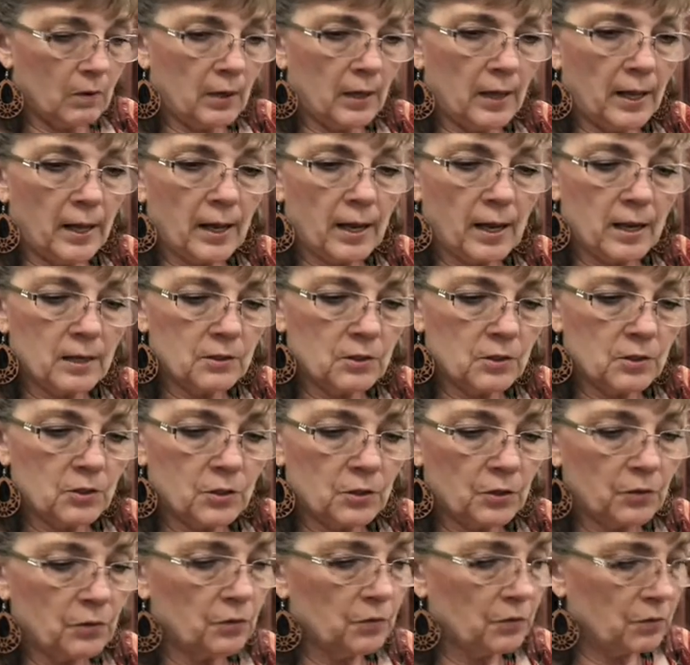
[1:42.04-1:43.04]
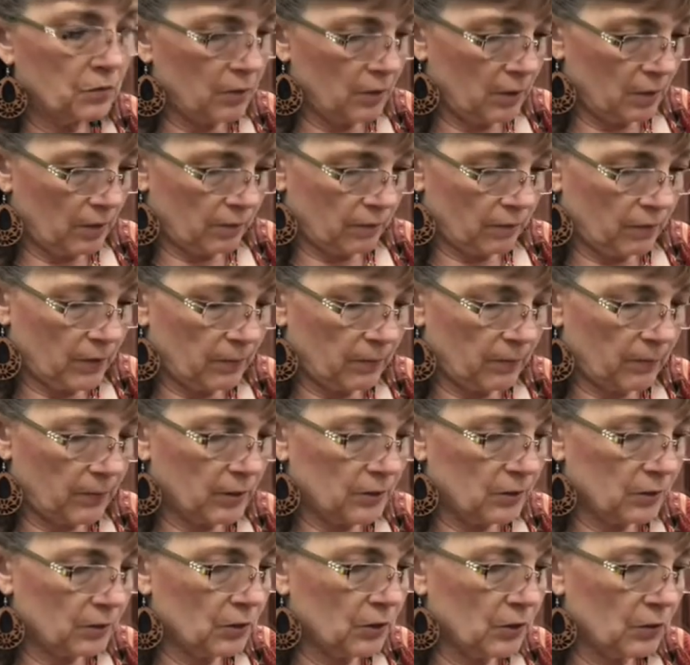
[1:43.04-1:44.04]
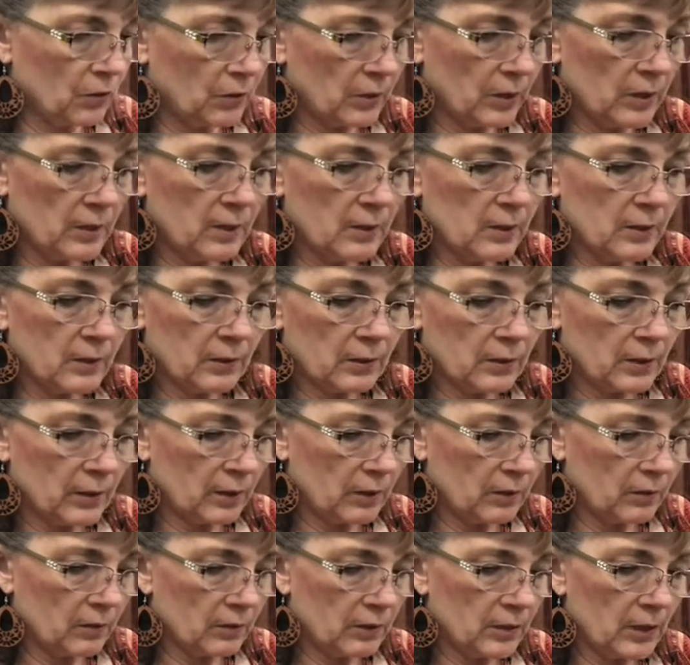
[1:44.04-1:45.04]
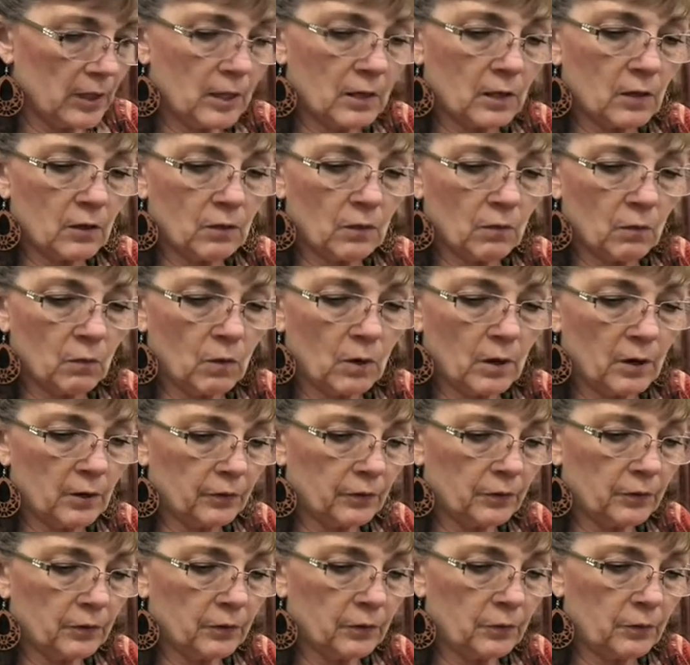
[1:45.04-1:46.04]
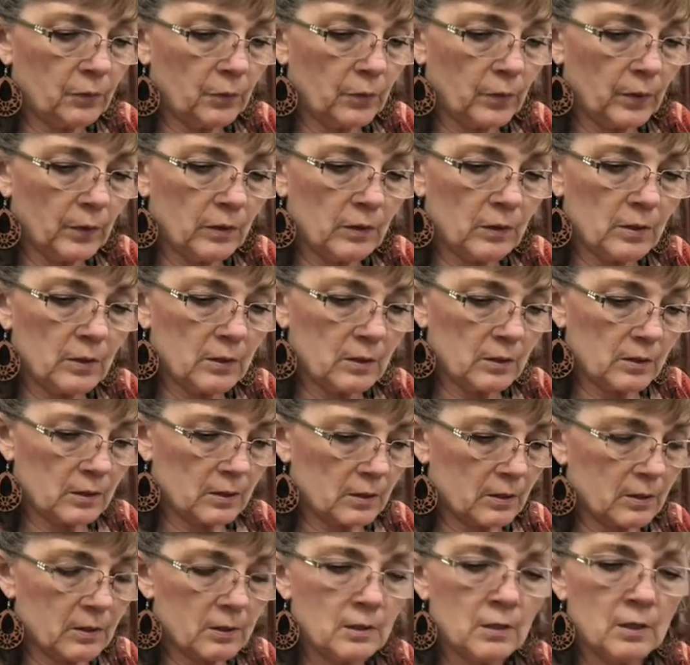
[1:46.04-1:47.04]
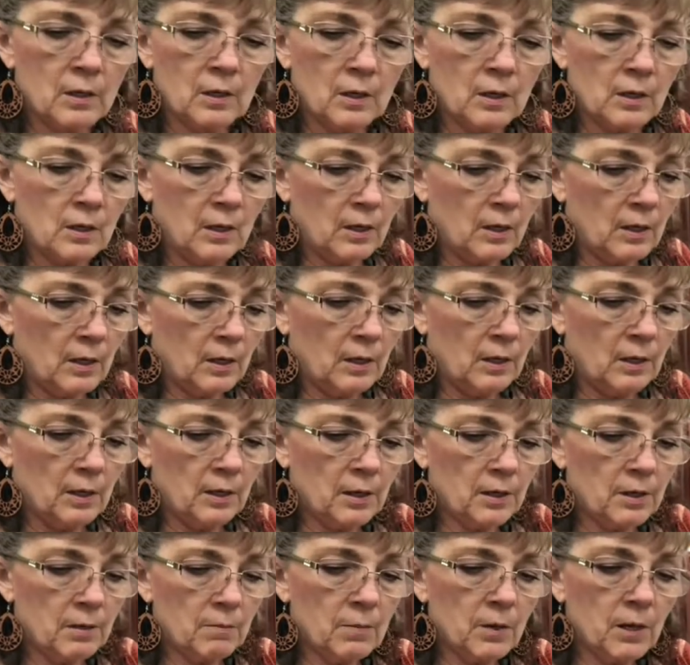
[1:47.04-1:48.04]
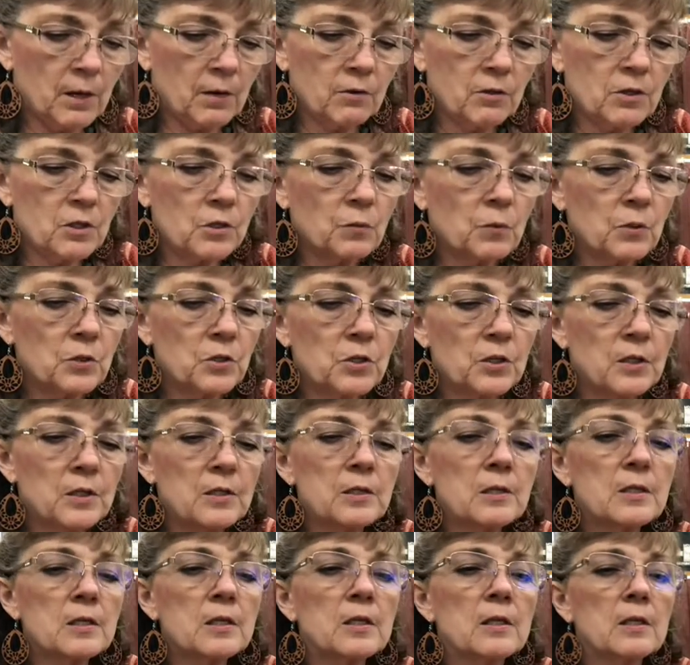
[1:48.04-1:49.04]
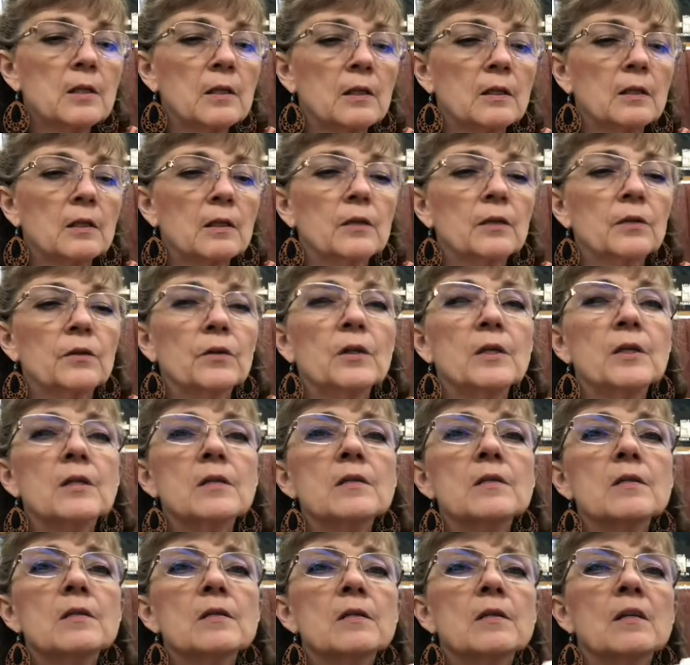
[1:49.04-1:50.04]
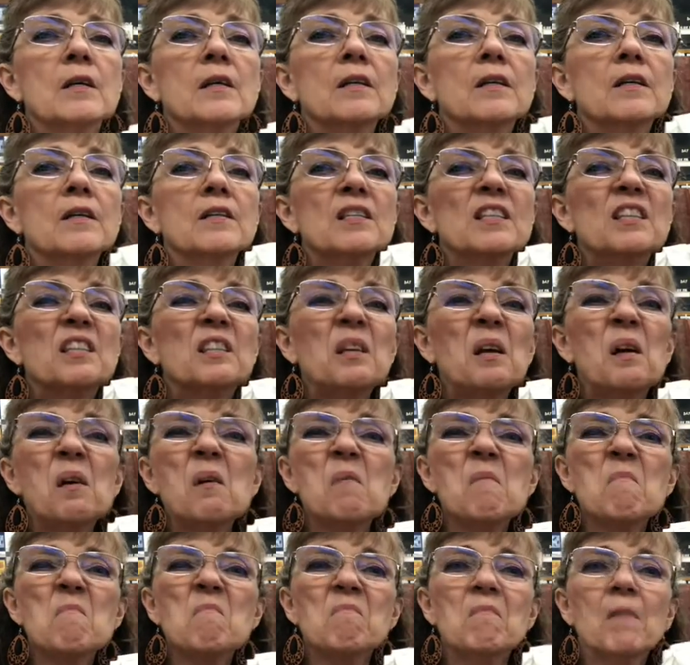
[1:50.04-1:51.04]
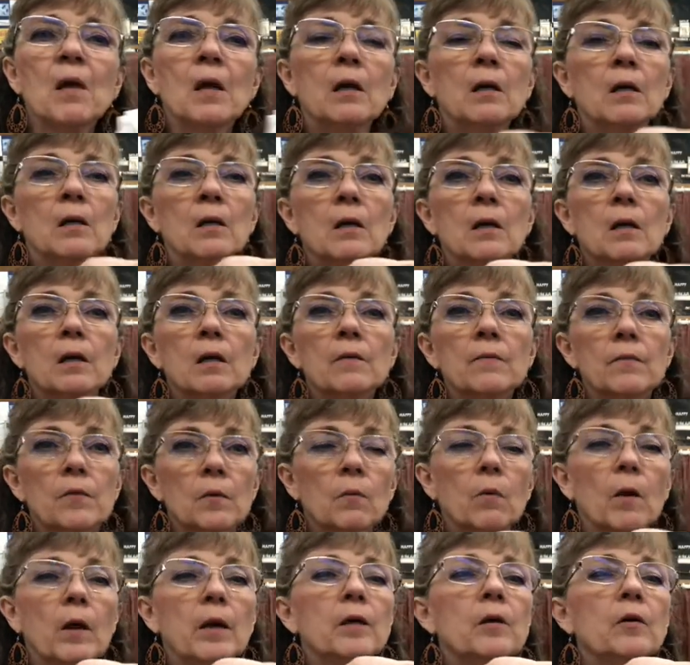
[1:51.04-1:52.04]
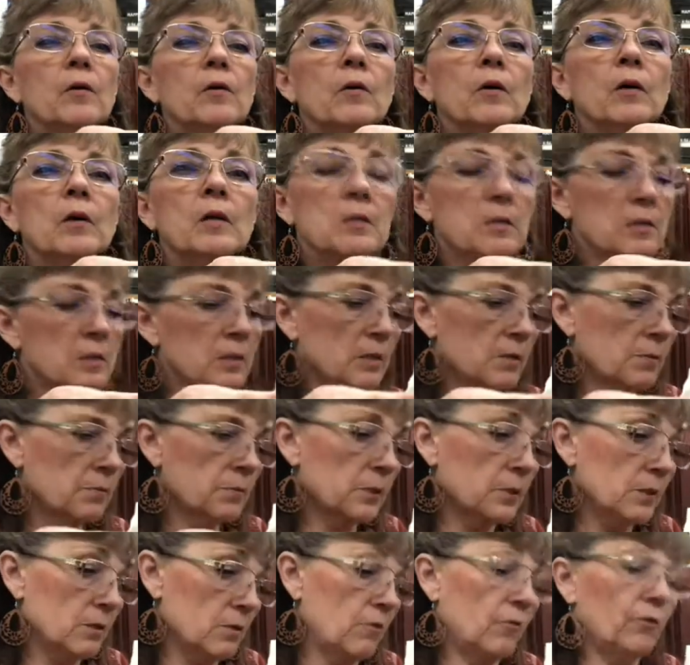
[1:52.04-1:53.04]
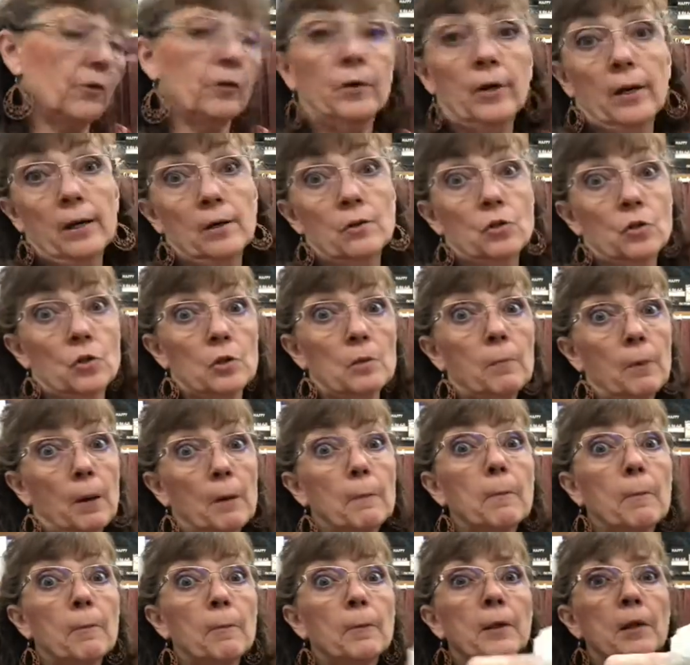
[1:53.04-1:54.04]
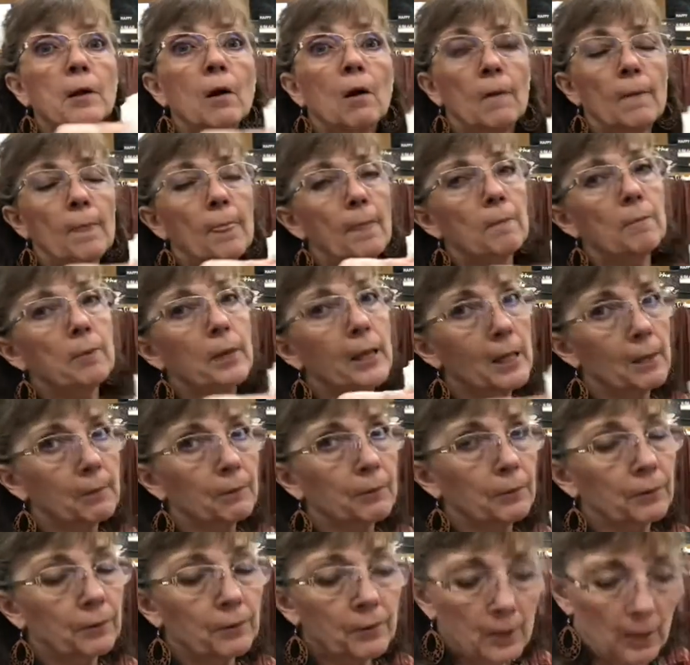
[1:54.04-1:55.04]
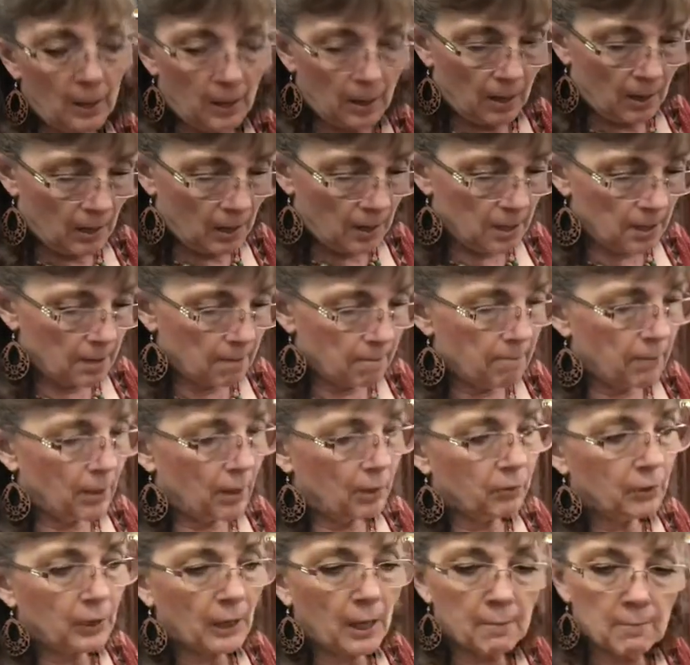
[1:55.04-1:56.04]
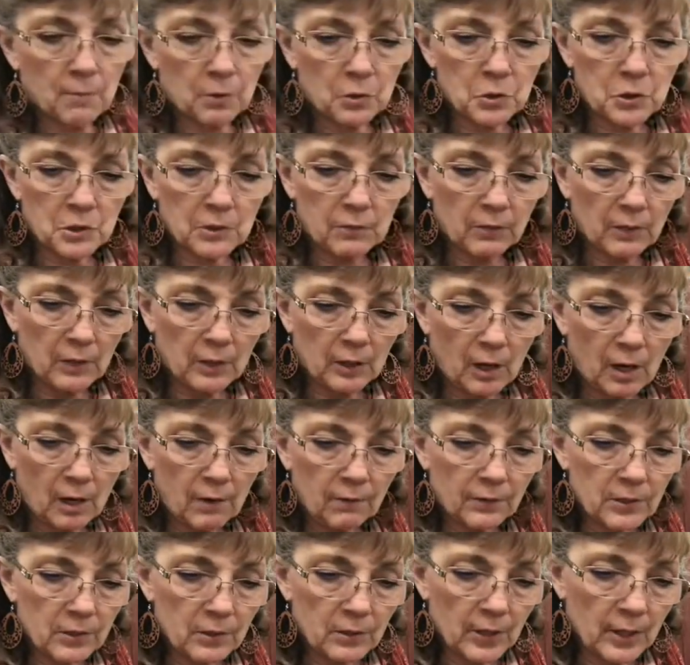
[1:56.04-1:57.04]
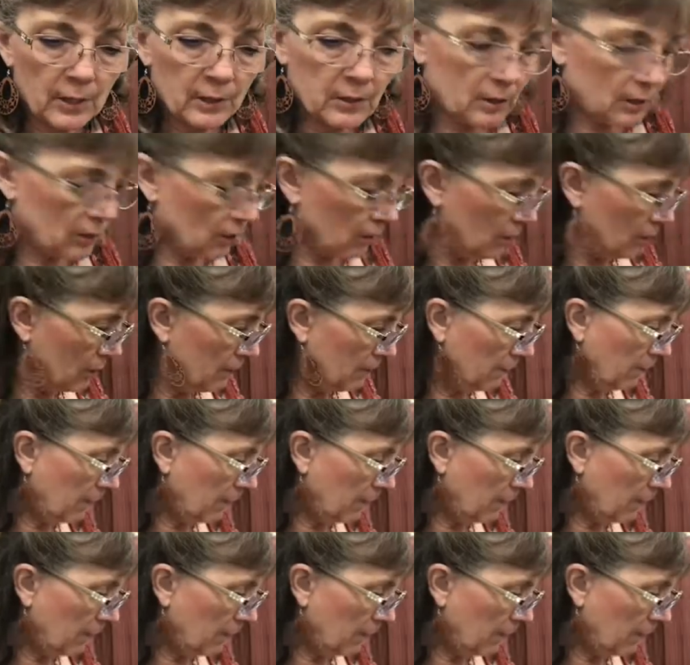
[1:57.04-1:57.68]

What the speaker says: acetone vaporizes so easily, it'll take the water with it. I just want you to see that there is some of the wire and some silver actually probably on the paper, but we got most of it off, so that's good.